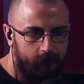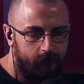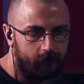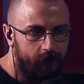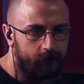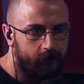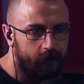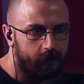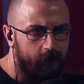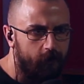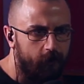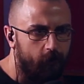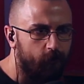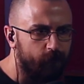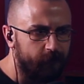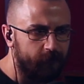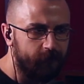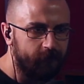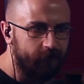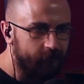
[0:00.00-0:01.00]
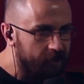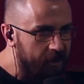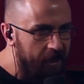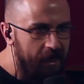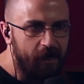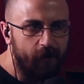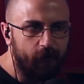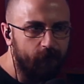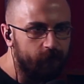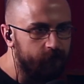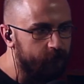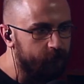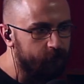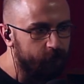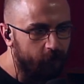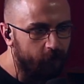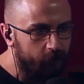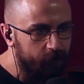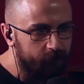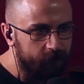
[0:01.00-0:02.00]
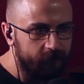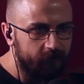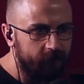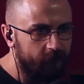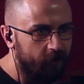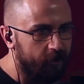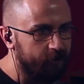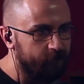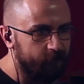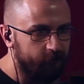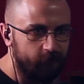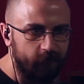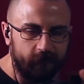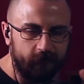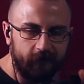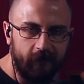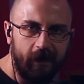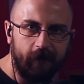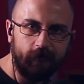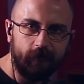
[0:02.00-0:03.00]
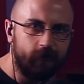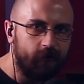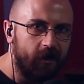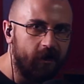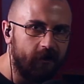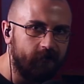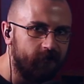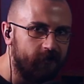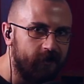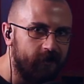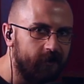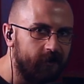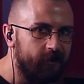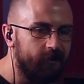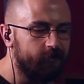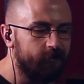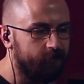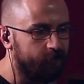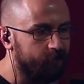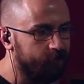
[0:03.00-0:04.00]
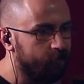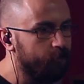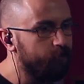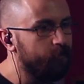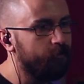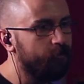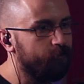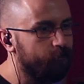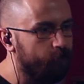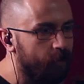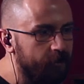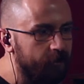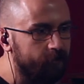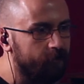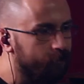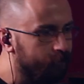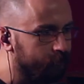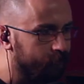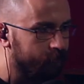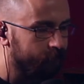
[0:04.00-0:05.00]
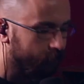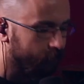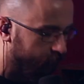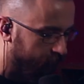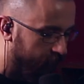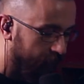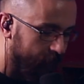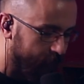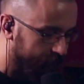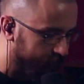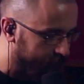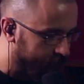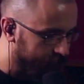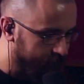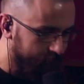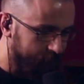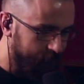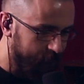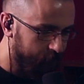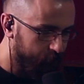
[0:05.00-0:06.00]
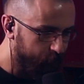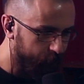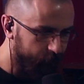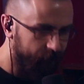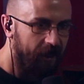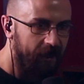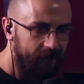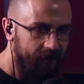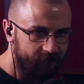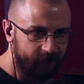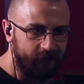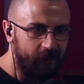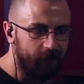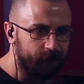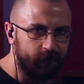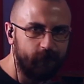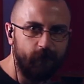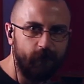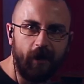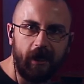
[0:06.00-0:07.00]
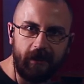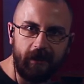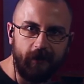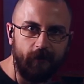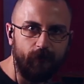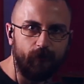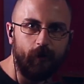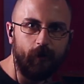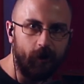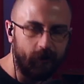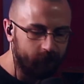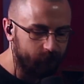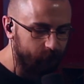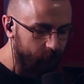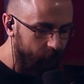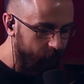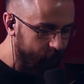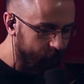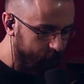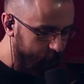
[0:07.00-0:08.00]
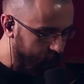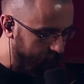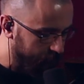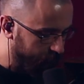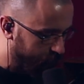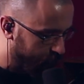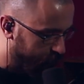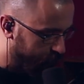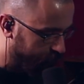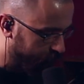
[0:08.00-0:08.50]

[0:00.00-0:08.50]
on the snare, on the drums, like just how trashy it is. There's so much resonance on it, but that sounds great. It works perfectly for this